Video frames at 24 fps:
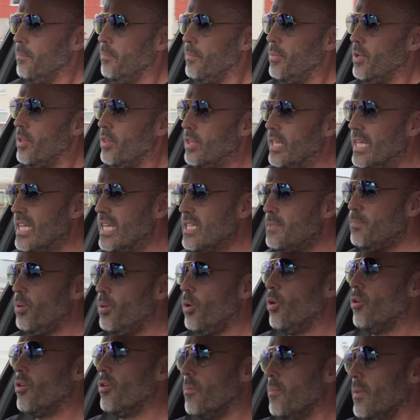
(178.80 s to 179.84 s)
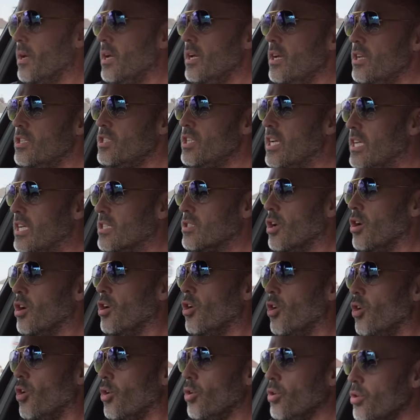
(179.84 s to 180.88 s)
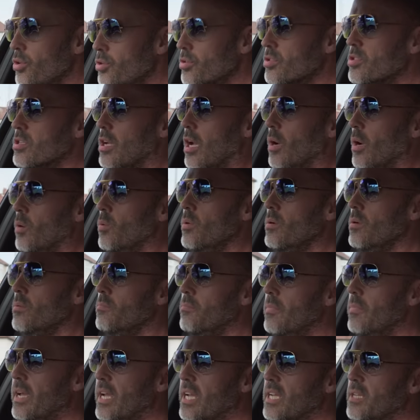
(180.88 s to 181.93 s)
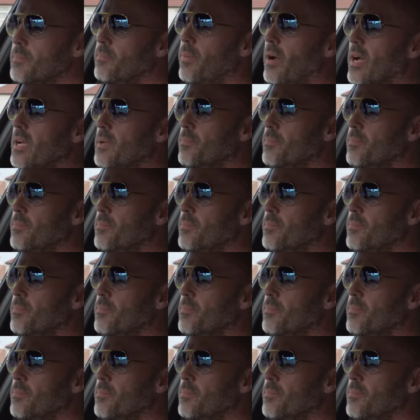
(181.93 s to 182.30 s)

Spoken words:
But these poor emerges are also made by